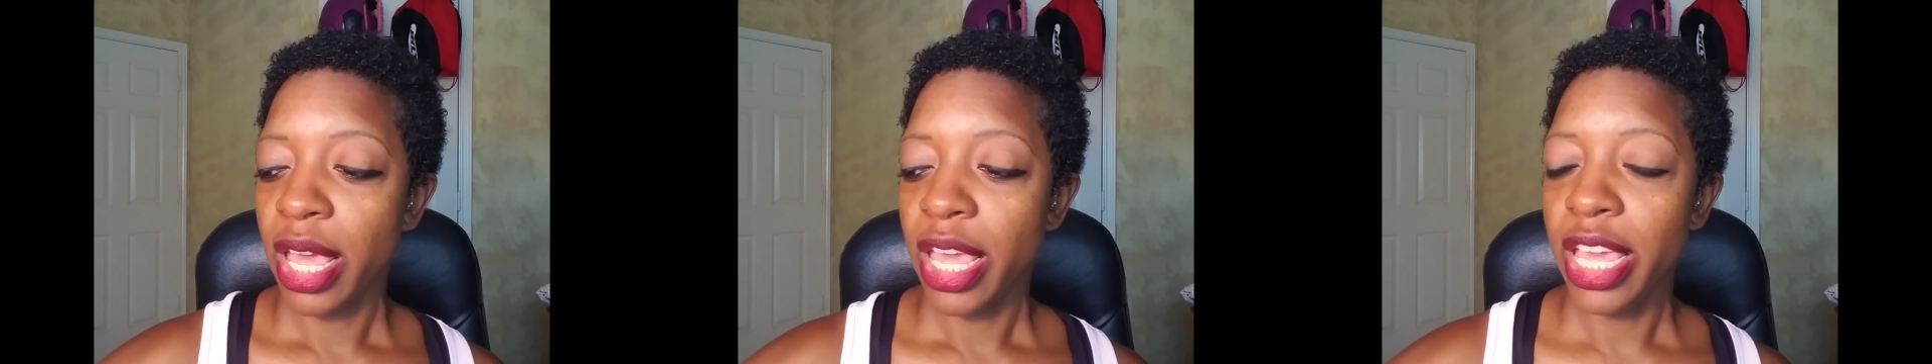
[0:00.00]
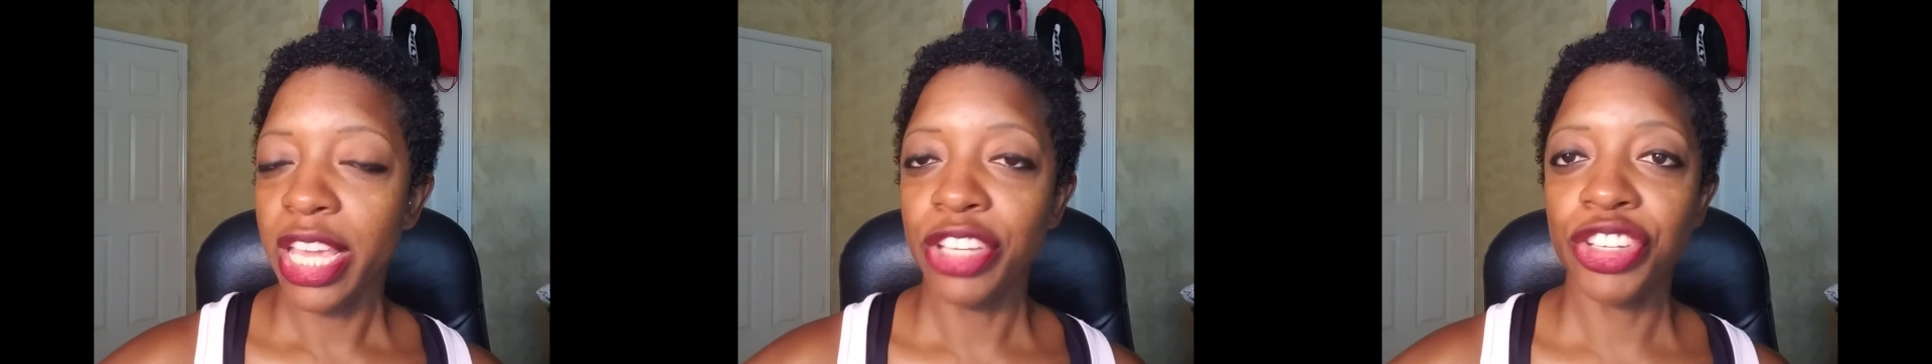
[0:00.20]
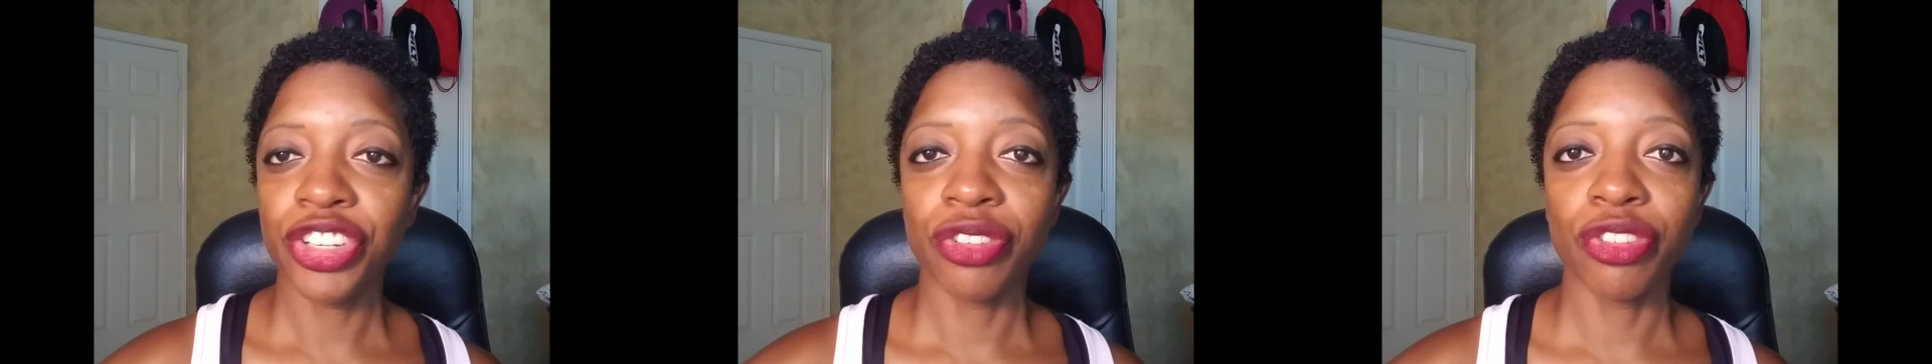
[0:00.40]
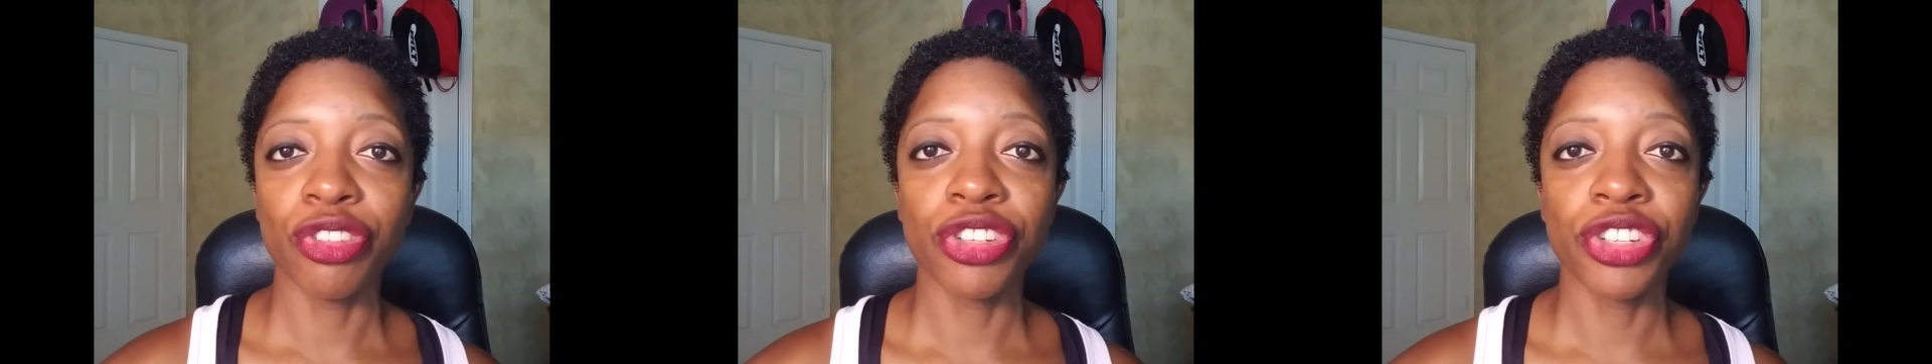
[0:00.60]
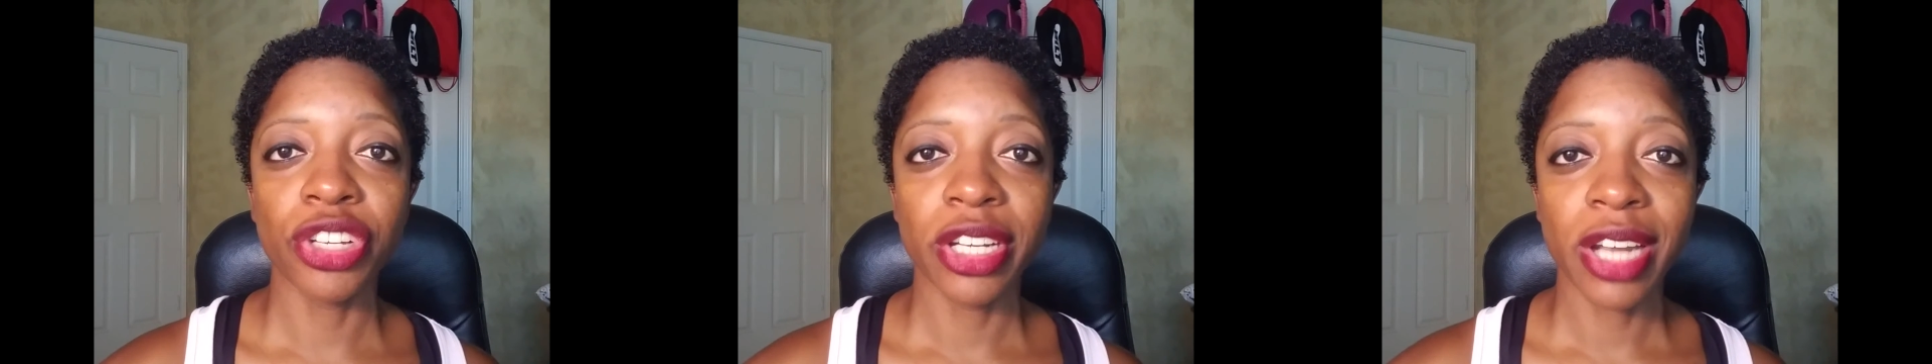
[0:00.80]

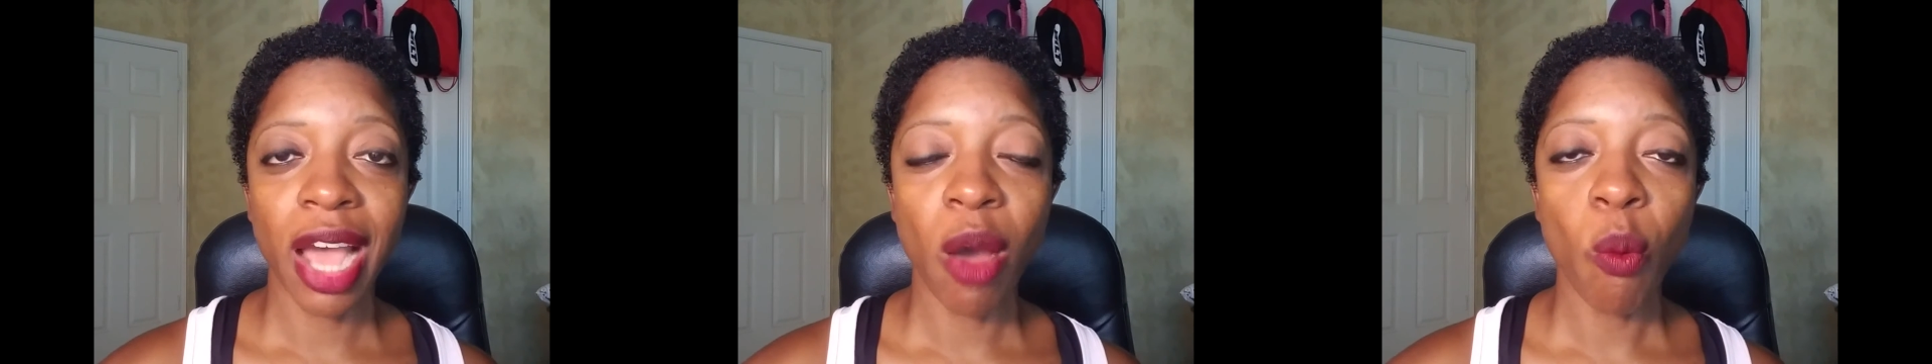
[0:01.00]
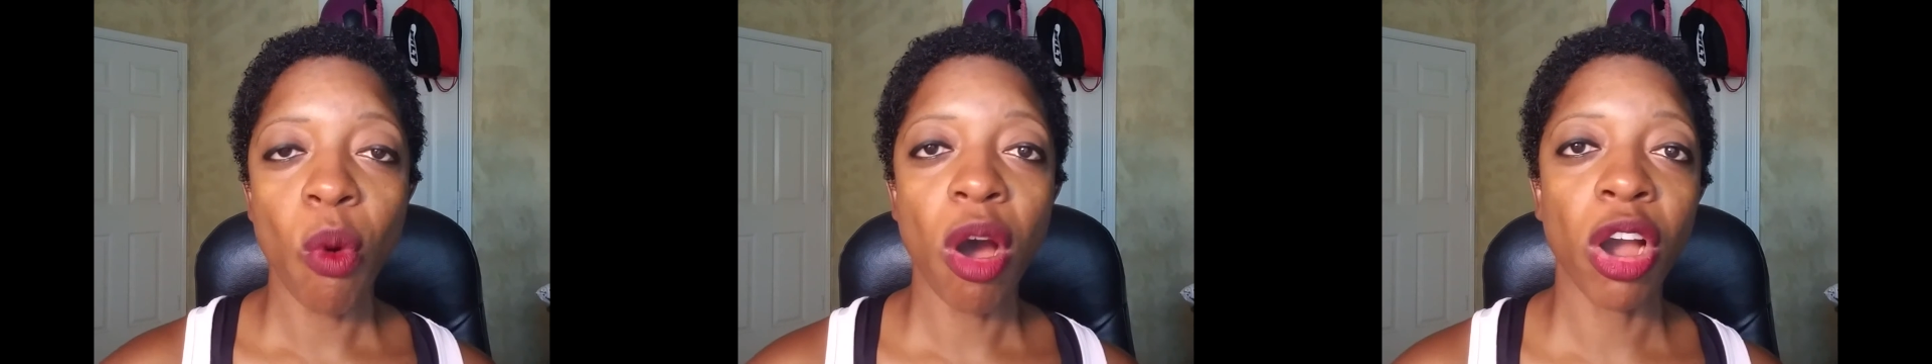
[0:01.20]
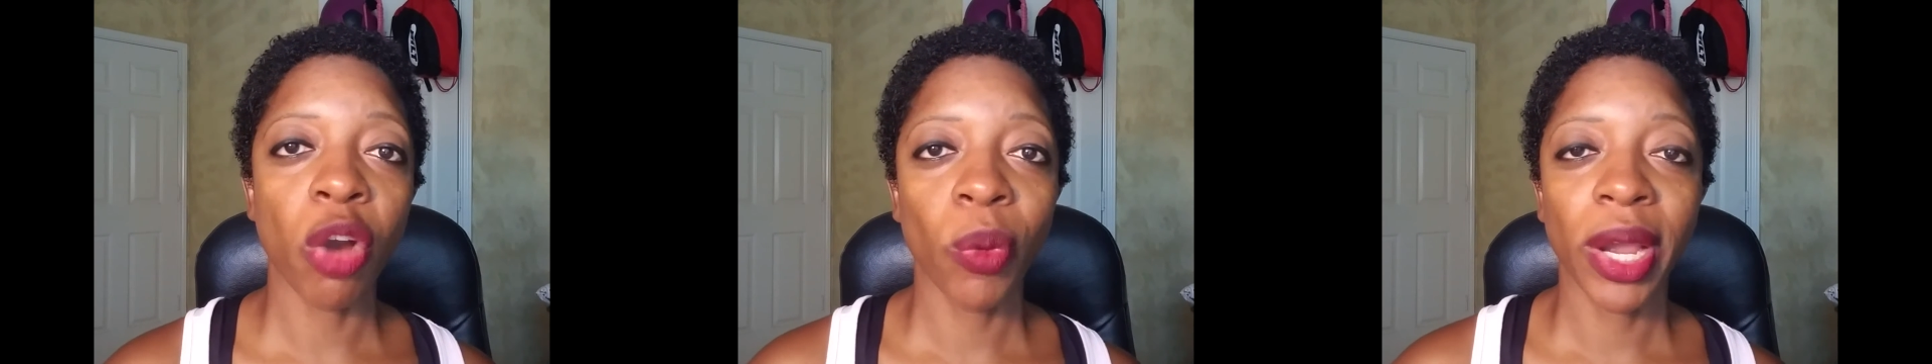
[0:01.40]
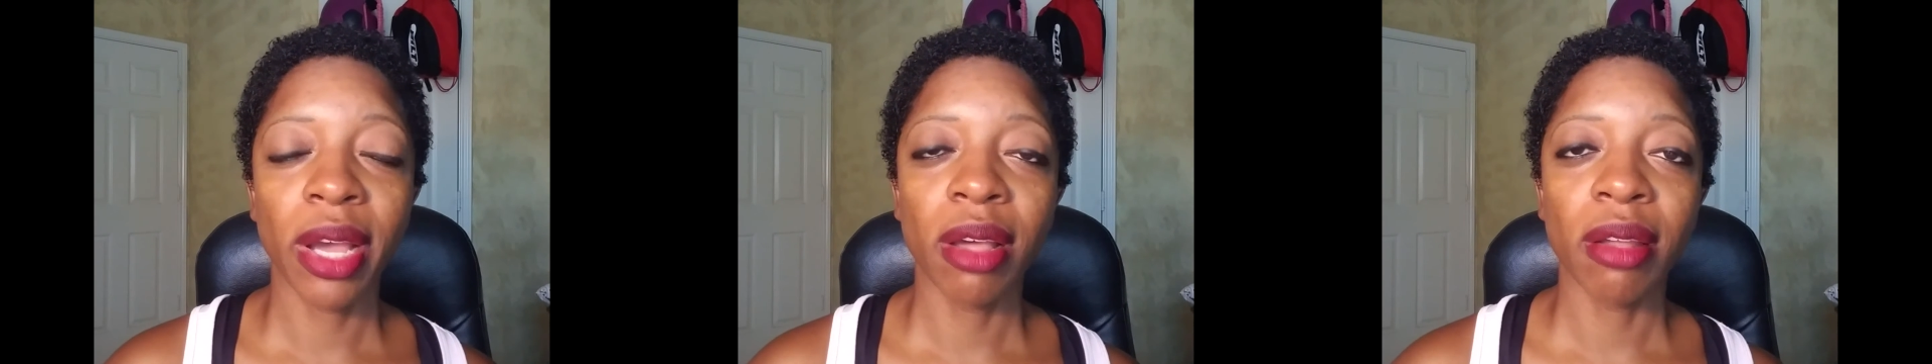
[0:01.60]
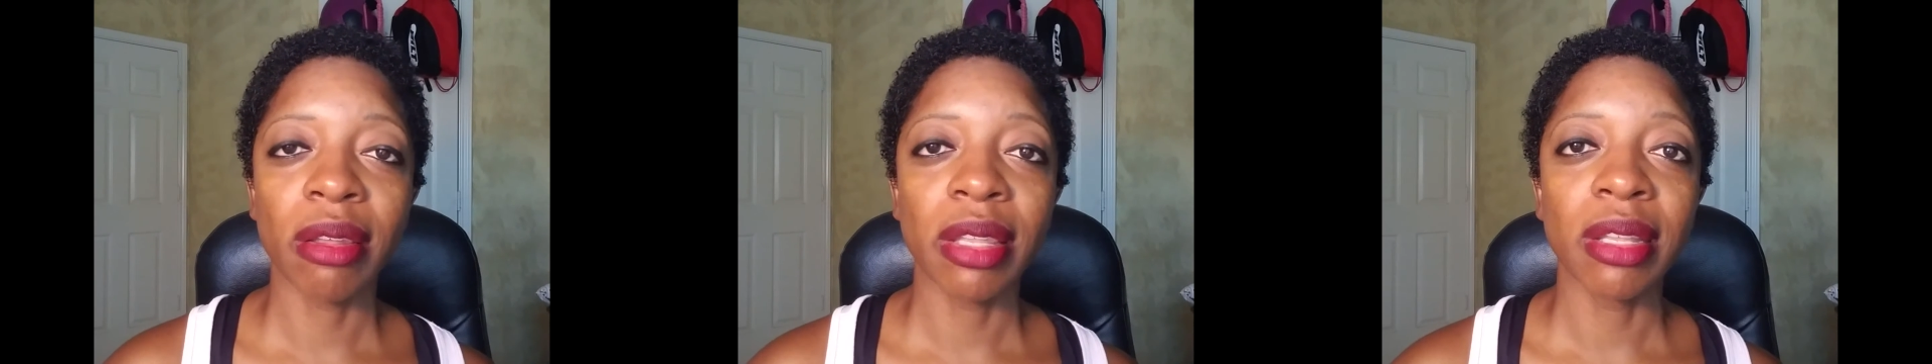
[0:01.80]
You should not walk
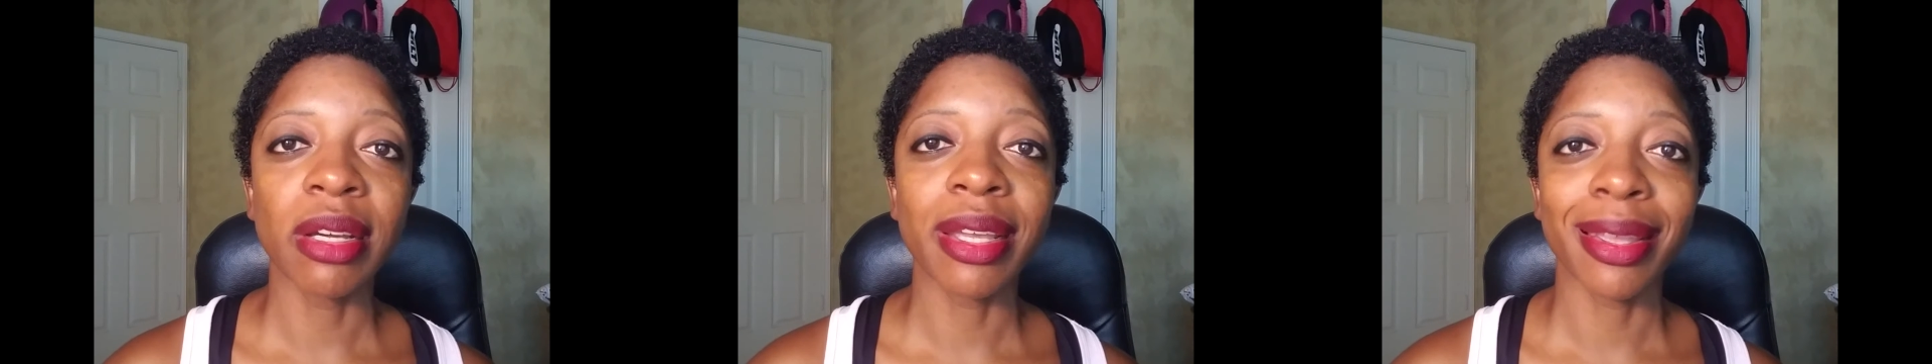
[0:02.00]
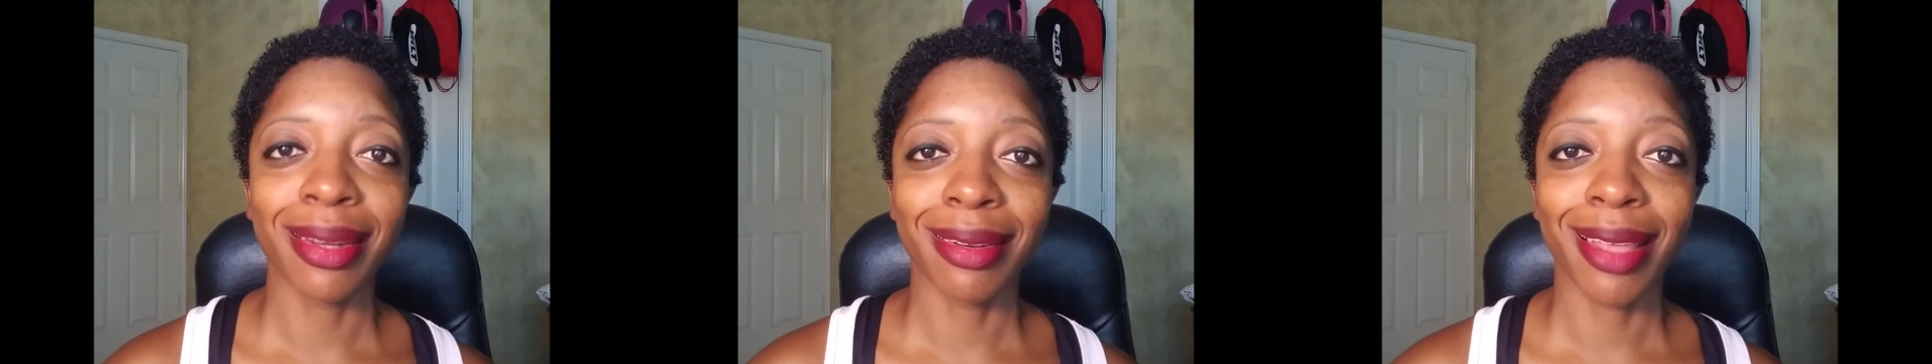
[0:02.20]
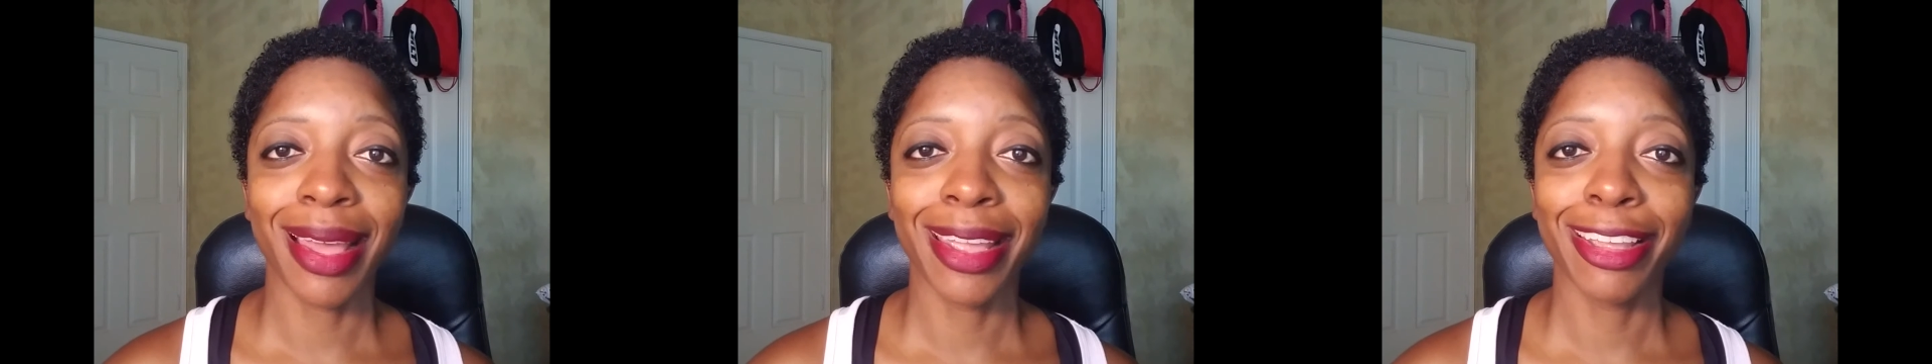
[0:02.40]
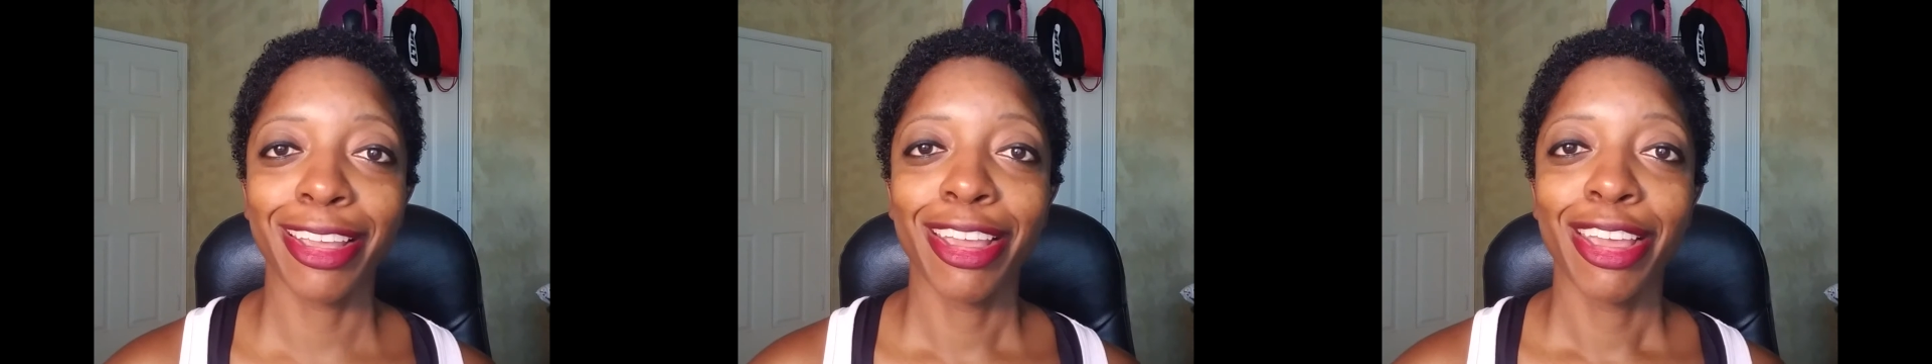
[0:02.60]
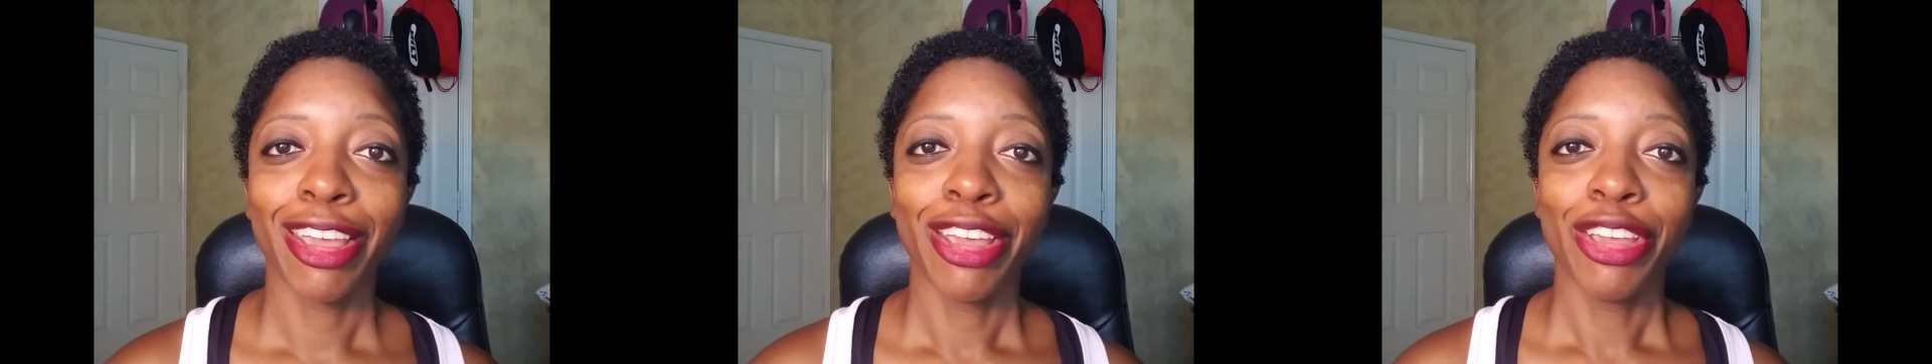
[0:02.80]
around looking like